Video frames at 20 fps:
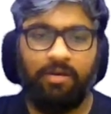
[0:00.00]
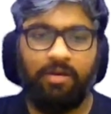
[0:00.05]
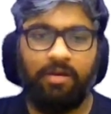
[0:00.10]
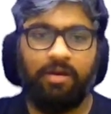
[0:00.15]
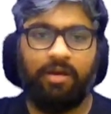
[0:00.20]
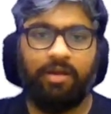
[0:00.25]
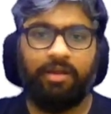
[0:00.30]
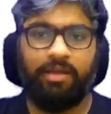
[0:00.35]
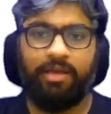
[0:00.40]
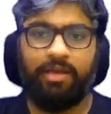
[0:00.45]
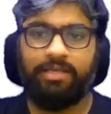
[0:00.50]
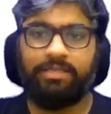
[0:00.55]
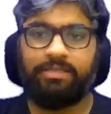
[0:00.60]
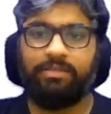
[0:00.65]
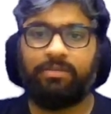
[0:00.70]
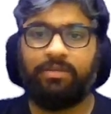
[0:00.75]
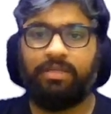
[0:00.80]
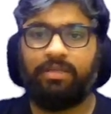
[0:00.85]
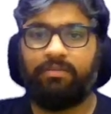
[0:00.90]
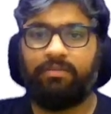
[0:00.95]
Alright guys,
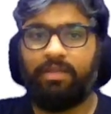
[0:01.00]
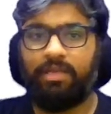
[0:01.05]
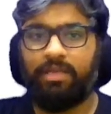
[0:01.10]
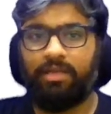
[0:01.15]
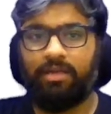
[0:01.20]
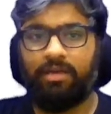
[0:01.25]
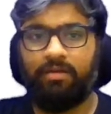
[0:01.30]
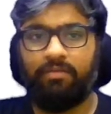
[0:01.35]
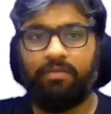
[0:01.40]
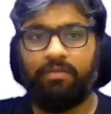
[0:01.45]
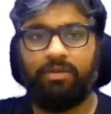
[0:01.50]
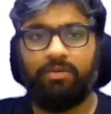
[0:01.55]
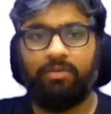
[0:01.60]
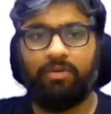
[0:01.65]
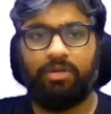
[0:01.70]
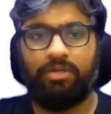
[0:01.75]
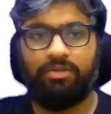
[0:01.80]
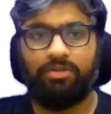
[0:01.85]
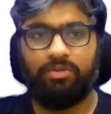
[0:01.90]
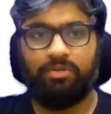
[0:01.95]
good evening. How are you
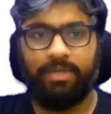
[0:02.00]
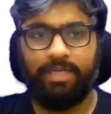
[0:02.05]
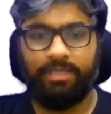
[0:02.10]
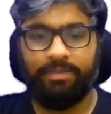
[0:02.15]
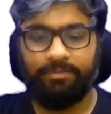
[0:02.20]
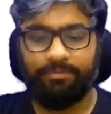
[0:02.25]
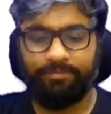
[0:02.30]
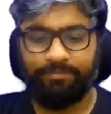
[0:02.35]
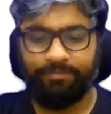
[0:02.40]
all doing?